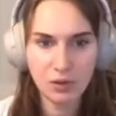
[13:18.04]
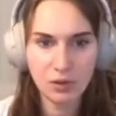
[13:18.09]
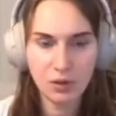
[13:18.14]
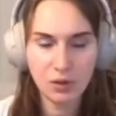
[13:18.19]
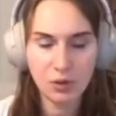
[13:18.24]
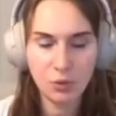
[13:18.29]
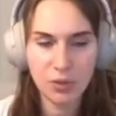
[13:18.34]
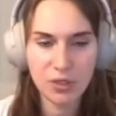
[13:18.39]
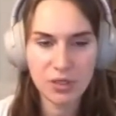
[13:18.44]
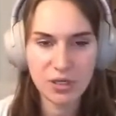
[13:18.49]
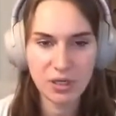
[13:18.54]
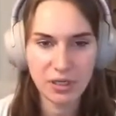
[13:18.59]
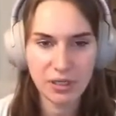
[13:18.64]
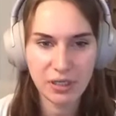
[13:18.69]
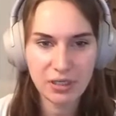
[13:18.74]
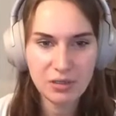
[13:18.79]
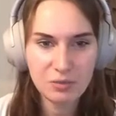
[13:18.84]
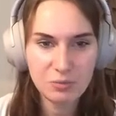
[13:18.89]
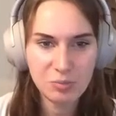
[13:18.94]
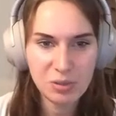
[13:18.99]
Wait,
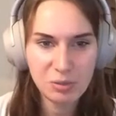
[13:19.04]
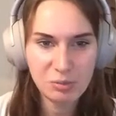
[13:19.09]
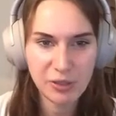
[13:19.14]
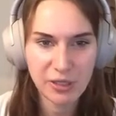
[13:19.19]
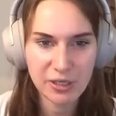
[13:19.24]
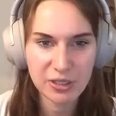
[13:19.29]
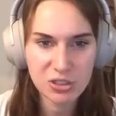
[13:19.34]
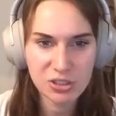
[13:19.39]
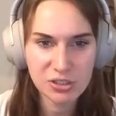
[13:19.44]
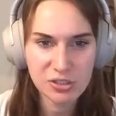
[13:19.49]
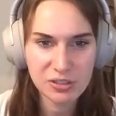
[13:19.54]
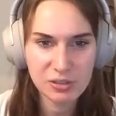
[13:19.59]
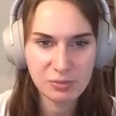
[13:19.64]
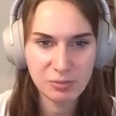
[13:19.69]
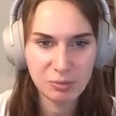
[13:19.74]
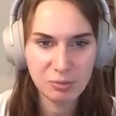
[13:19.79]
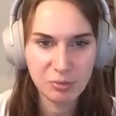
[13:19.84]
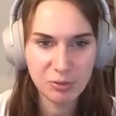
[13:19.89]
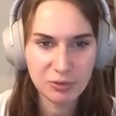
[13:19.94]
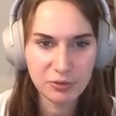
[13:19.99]
can people actually see my
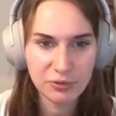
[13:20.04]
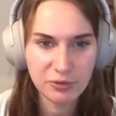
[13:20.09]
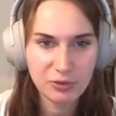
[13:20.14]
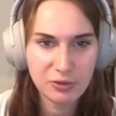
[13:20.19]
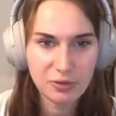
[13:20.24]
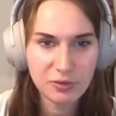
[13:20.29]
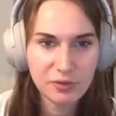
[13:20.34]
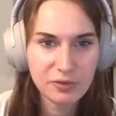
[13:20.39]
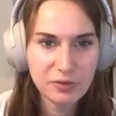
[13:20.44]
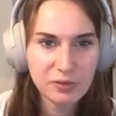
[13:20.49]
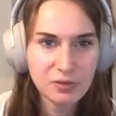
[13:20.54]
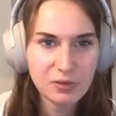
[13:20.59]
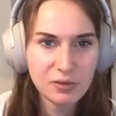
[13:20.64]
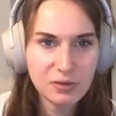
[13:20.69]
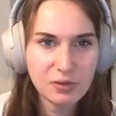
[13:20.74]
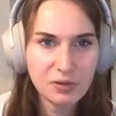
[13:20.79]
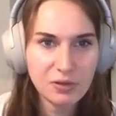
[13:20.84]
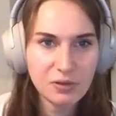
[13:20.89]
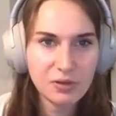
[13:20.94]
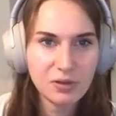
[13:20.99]
pointer? Because
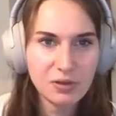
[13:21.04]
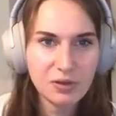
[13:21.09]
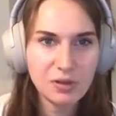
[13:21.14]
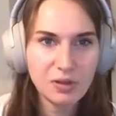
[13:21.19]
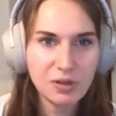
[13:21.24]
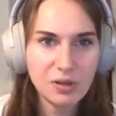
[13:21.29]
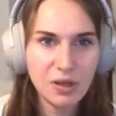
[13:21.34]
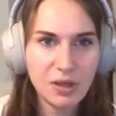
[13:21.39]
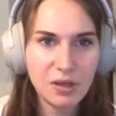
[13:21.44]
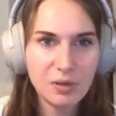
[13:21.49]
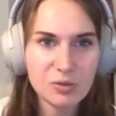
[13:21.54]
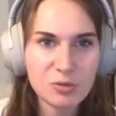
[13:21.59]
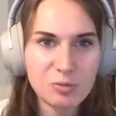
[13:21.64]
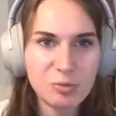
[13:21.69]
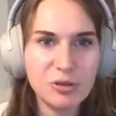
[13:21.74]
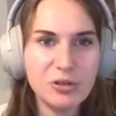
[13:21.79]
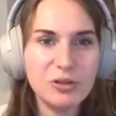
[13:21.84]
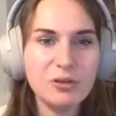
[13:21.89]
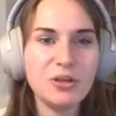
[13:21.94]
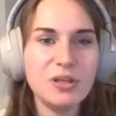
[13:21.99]
I was
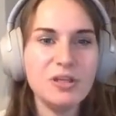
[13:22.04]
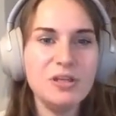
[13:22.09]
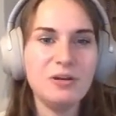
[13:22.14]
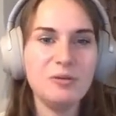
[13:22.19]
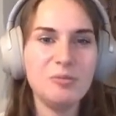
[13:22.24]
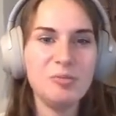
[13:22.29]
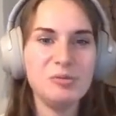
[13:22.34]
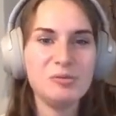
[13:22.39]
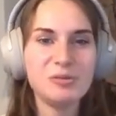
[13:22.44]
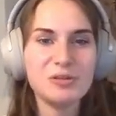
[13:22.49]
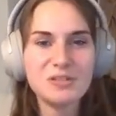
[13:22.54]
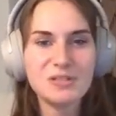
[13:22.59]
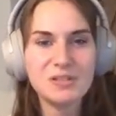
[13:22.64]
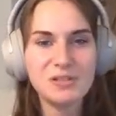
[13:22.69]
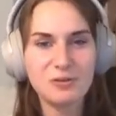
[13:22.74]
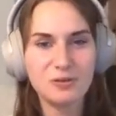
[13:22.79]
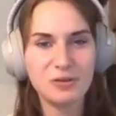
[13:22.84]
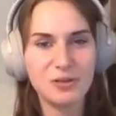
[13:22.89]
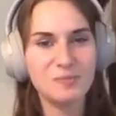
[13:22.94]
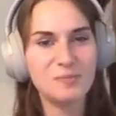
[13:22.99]
pointing. Okay, now people can see.
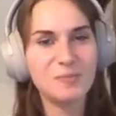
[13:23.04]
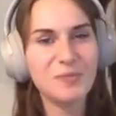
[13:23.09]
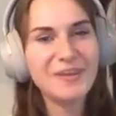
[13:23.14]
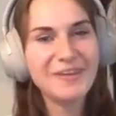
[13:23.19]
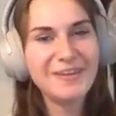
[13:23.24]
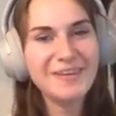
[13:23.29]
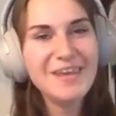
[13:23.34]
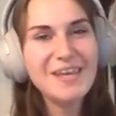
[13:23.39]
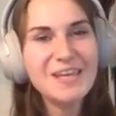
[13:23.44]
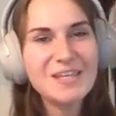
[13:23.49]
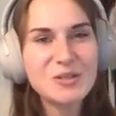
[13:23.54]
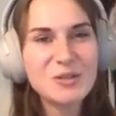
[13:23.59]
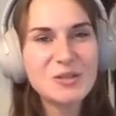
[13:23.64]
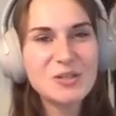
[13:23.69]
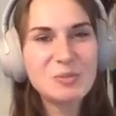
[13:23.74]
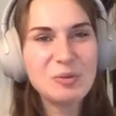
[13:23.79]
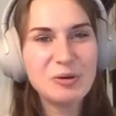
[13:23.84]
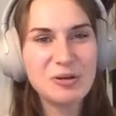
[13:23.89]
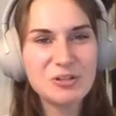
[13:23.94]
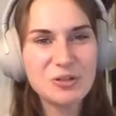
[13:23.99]
Okay, so this
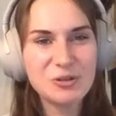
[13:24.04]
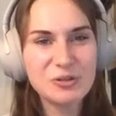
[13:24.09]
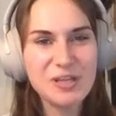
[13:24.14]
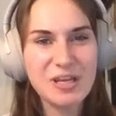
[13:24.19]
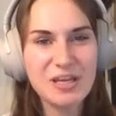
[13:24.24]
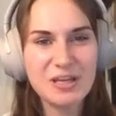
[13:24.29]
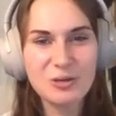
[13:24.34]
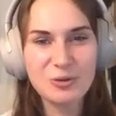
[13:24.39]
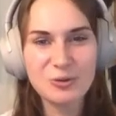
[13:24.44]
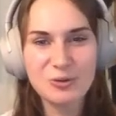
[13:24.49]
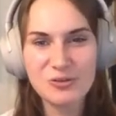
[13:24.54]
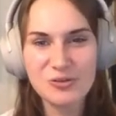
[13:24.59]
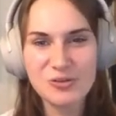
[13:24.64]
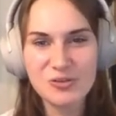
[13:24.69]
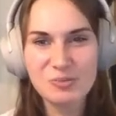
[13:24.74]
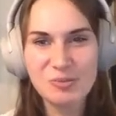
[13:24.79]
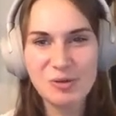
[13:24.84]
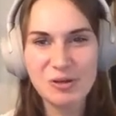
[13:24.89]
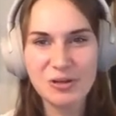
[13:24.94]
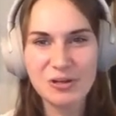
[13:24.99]
part is called the encoder. This
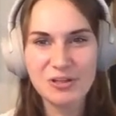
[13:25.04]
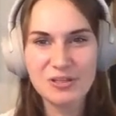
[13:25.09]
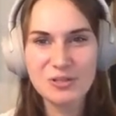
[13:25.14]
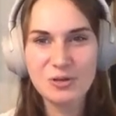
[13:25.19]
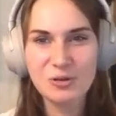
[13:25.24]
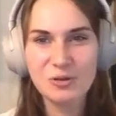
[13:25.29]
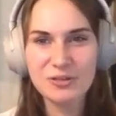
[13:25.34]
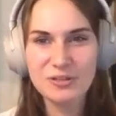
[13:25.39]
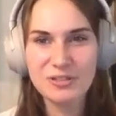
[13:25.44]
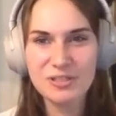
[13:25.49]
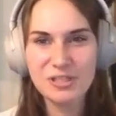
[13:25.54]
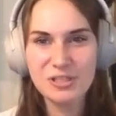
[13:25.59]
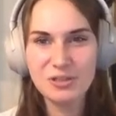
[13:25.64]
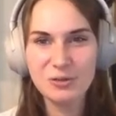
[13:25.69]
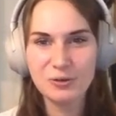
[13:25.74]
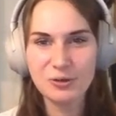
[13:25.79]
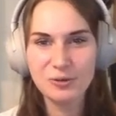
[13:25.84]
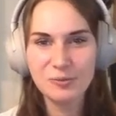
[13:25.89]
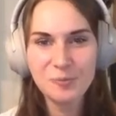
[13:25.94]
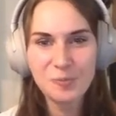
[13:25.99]
part is called the
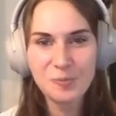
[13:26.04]
decoder.